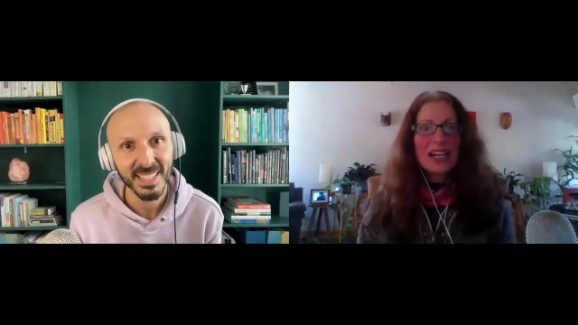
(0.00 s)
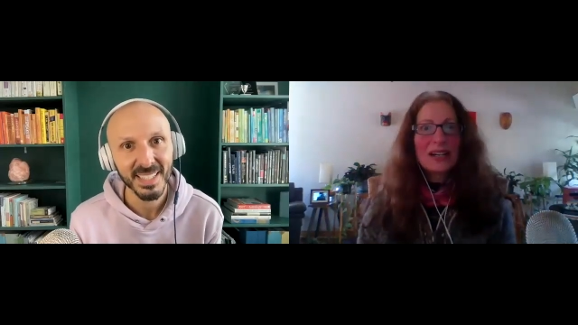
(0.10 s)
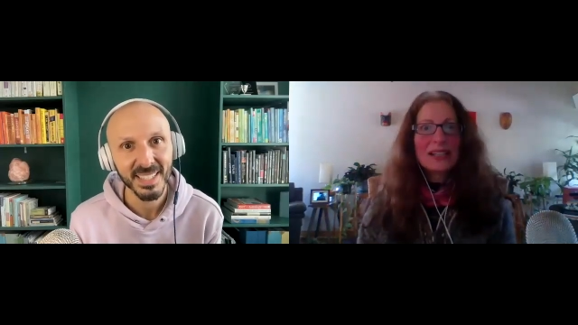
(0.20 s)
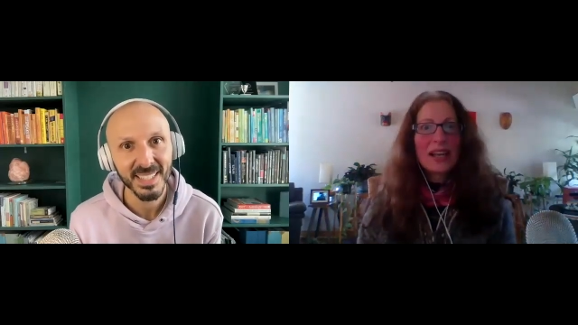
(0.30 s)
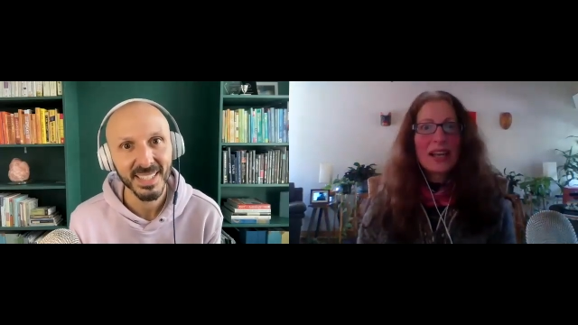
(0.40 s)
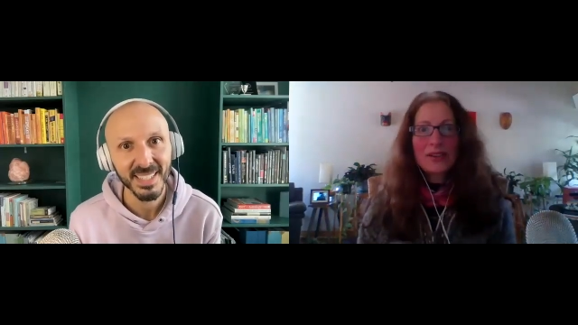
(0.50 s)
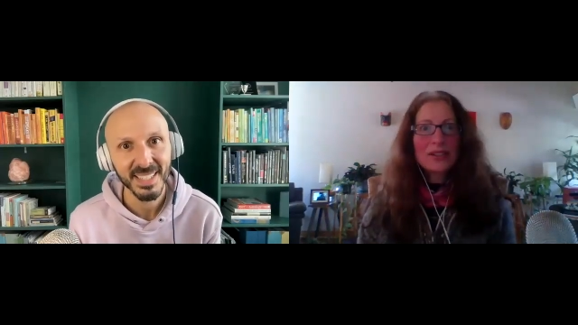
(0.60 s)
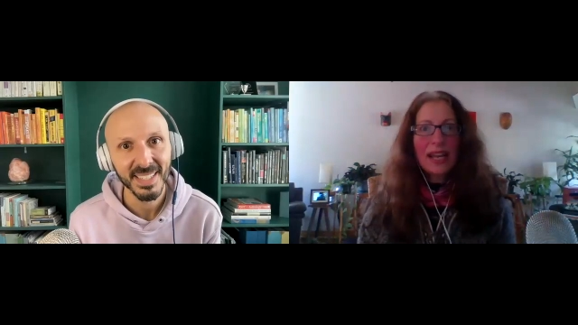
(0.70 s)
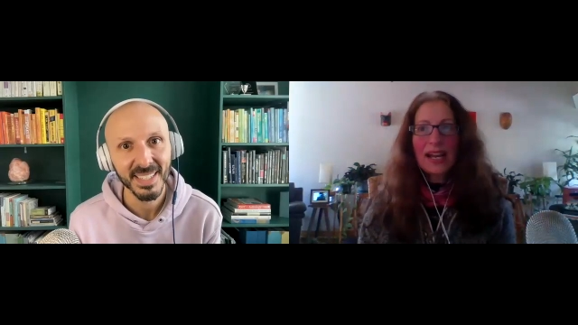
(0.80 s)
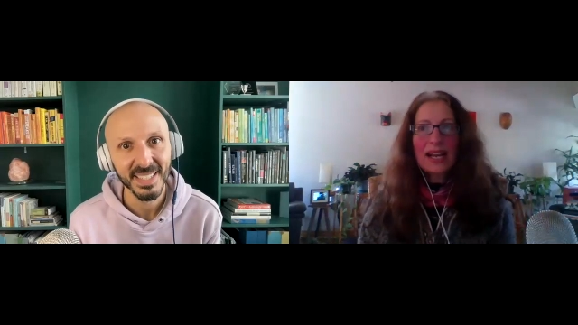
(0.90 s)
Speaker 1: the other
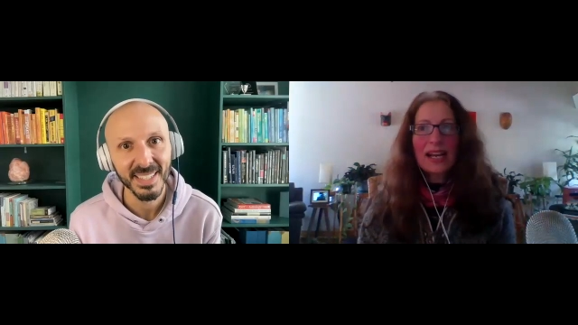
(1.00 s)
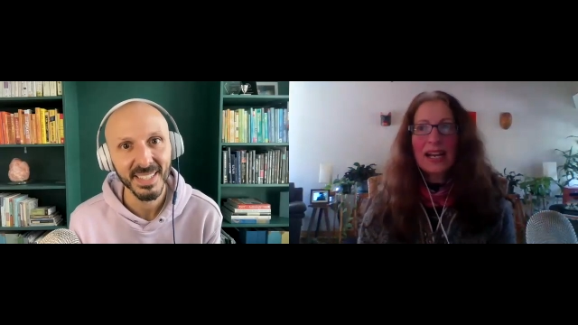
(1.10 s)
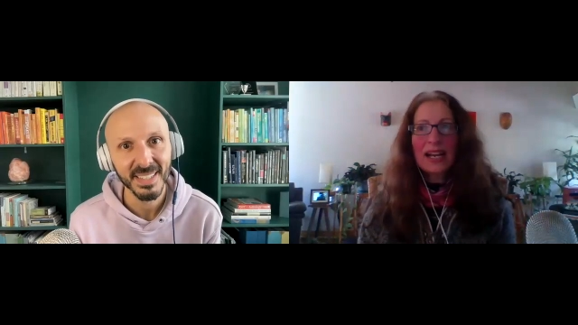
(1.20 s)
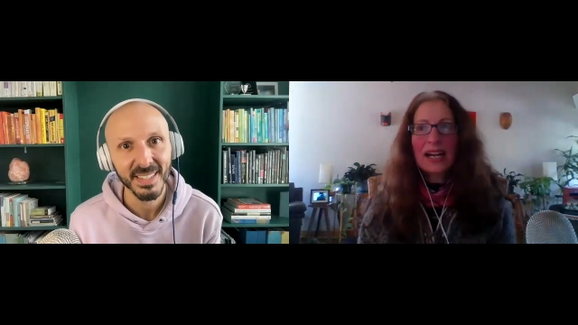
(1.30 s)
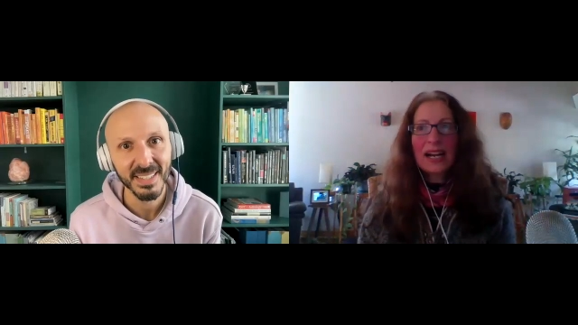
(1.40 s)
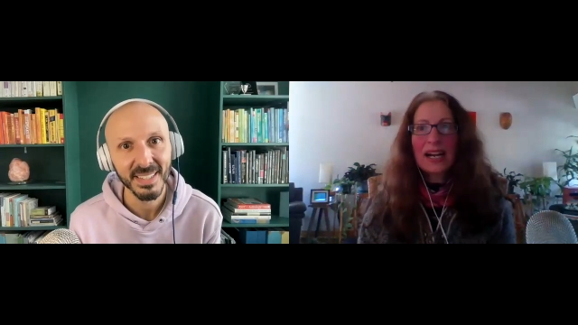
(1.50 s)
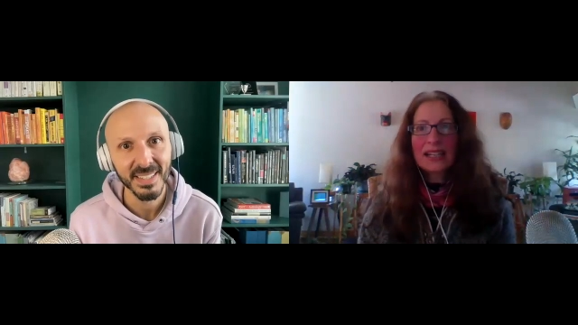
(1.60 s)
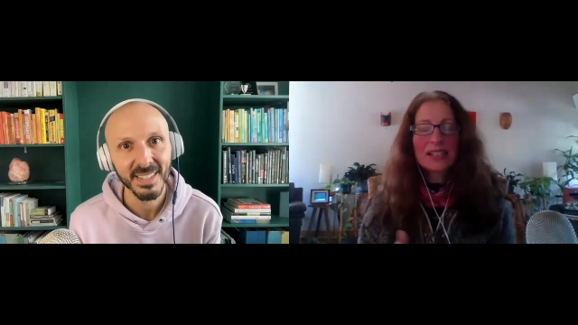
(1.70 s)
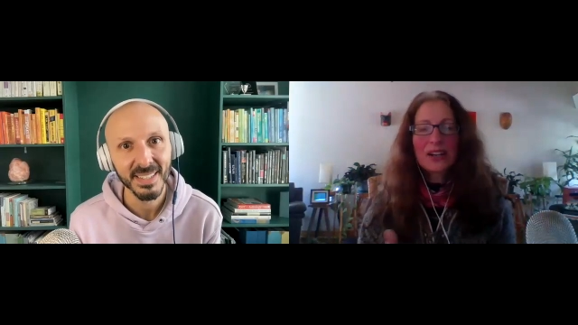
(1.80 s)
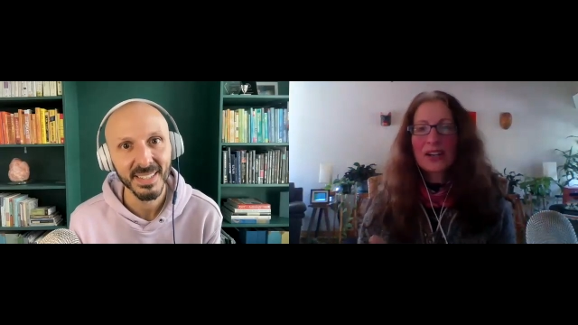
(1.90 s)
day, I
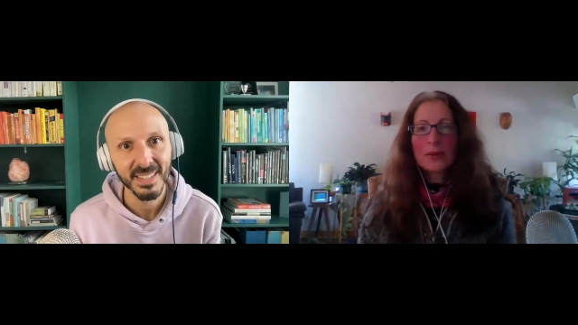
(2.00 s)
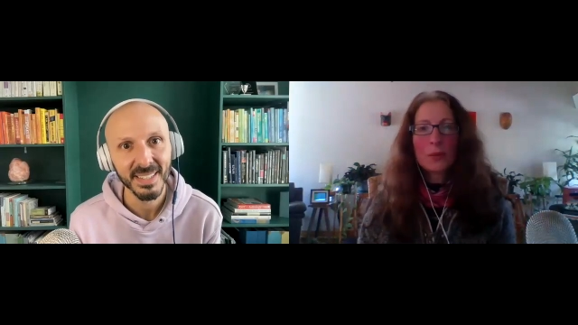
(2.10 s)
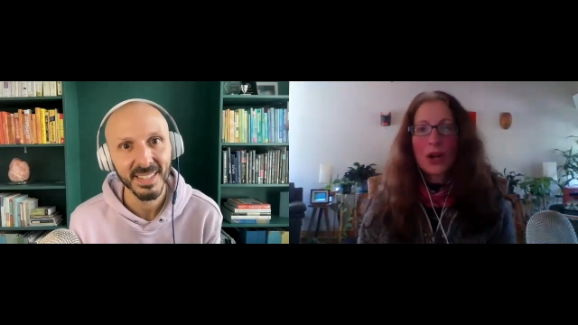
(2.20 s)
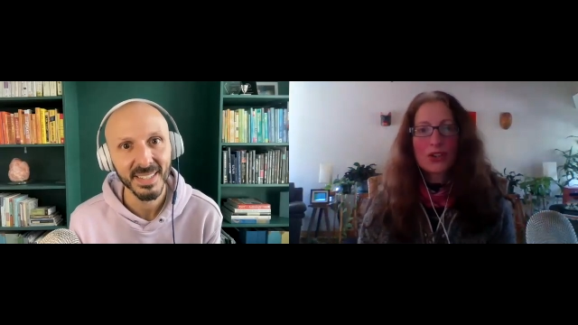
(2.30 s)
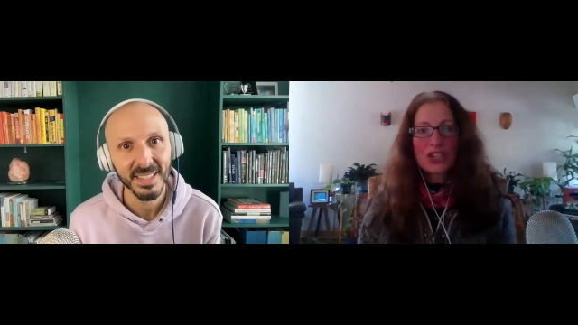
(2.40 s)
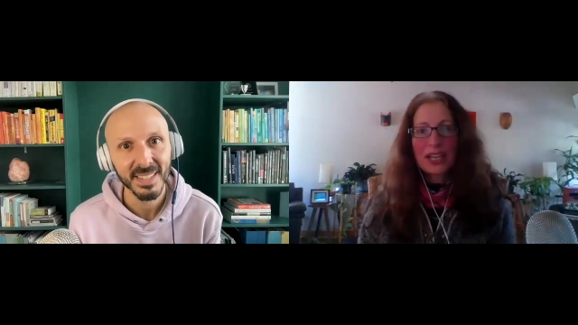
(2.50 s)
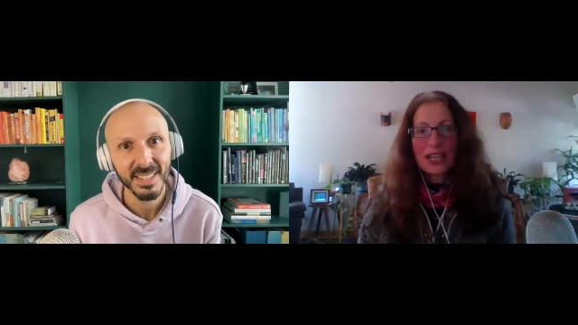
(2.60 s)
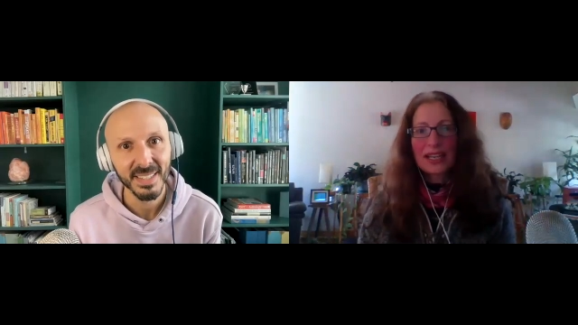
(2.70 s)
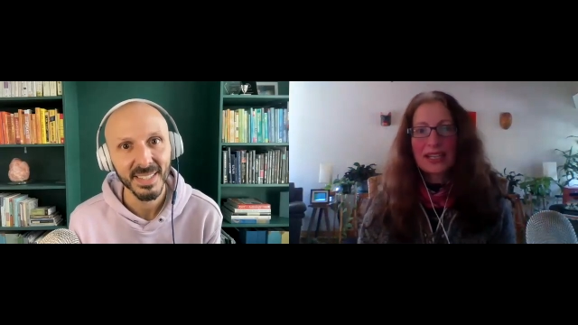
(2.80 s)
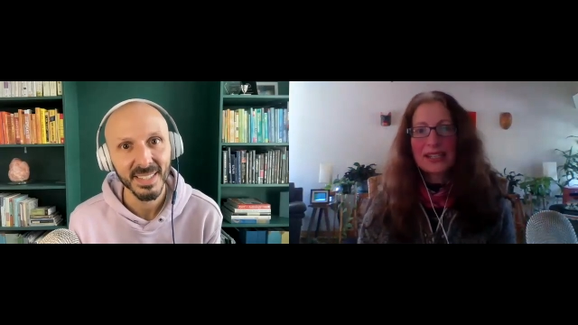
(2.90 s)
started watching
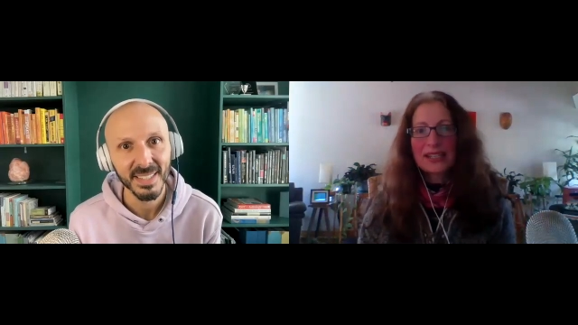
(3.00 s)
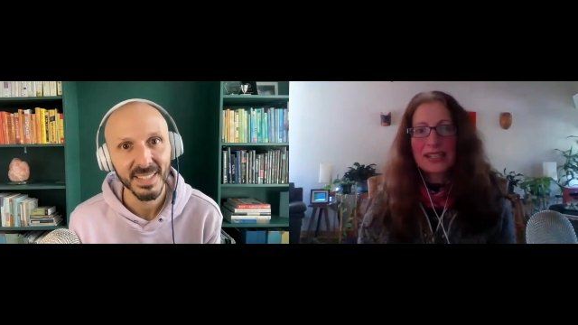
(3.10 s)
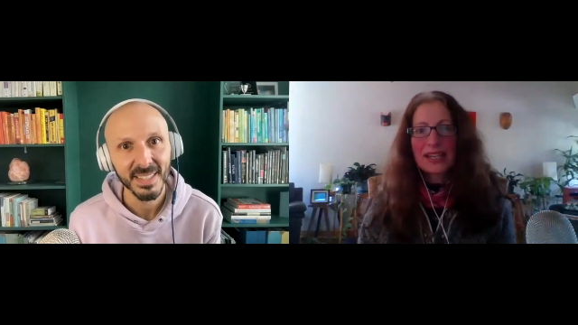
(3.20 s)
it,